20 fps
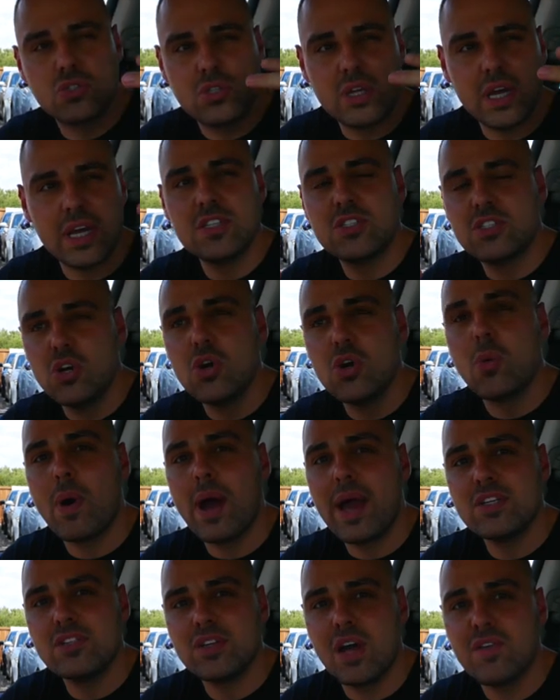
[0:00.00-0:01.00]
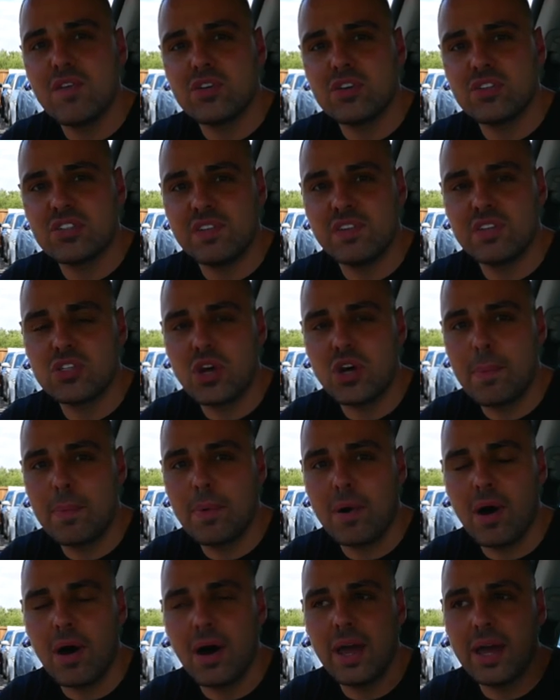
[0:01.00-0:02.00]
in two ways over a Civic Type
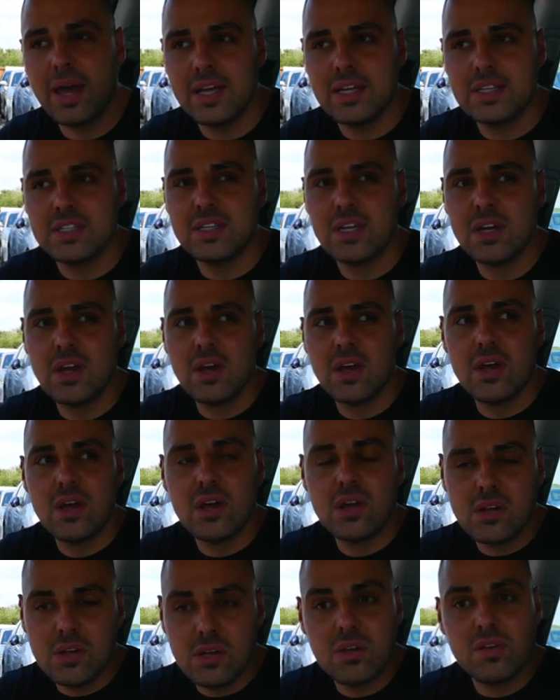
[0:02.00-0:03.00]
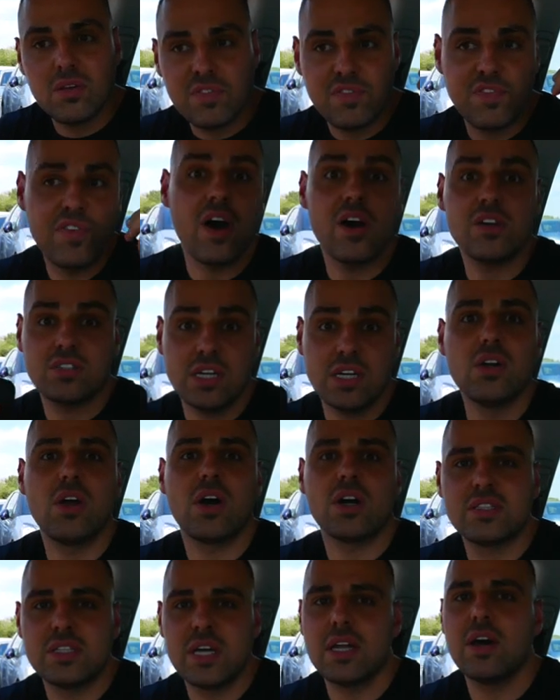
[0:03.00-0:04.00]
R is, firstly,
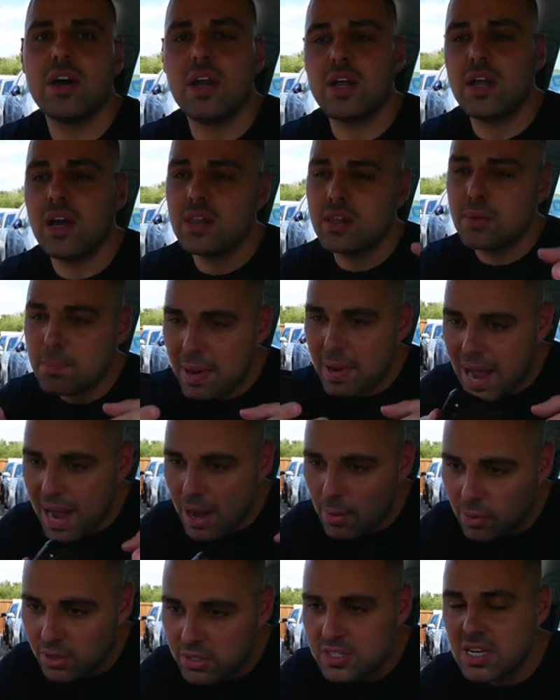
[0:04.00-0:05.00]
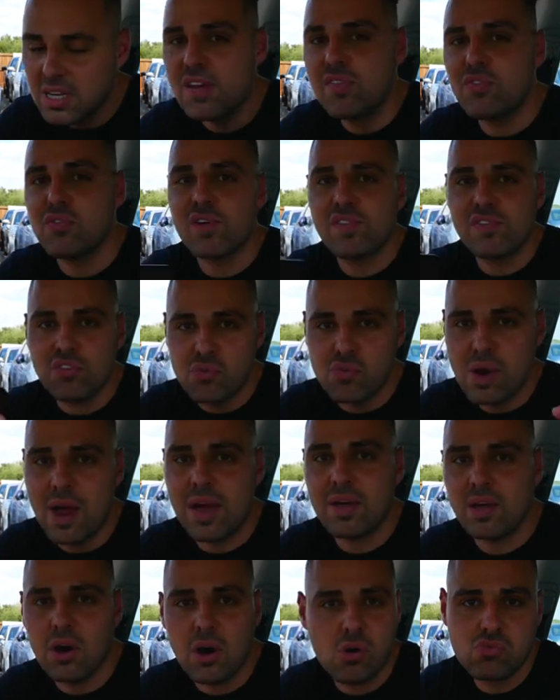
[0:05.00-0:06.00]
like I said earlier, the power delivery
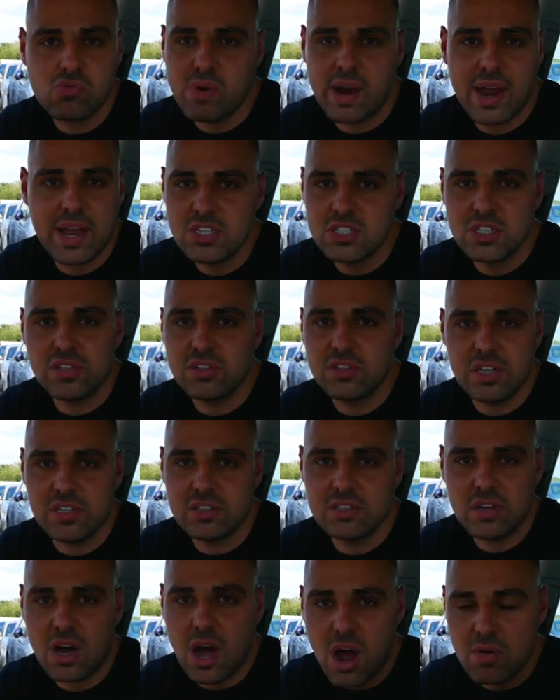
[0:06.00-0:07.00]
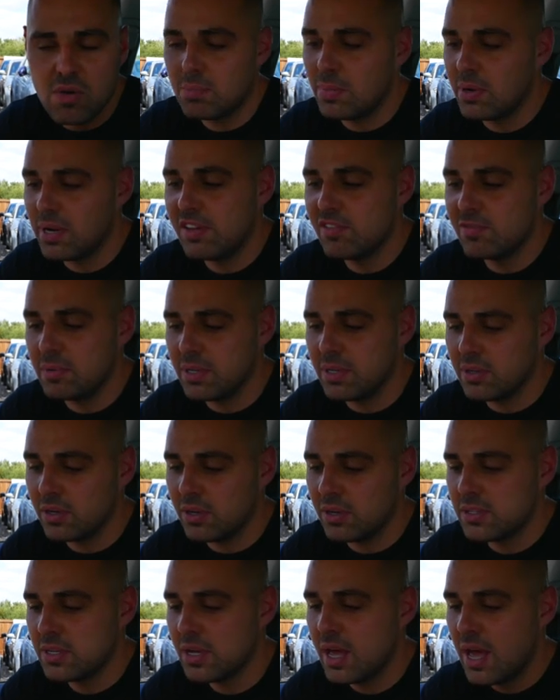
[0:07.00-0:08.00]
throughout the whole range is unbelievably
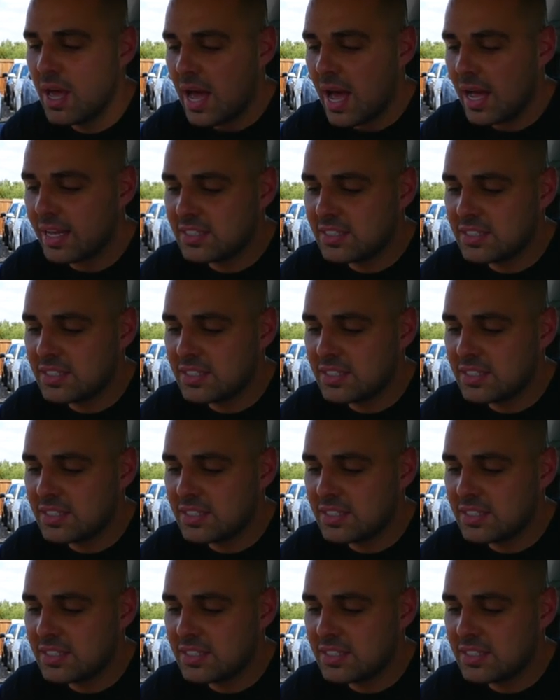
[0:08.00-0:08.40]
good. And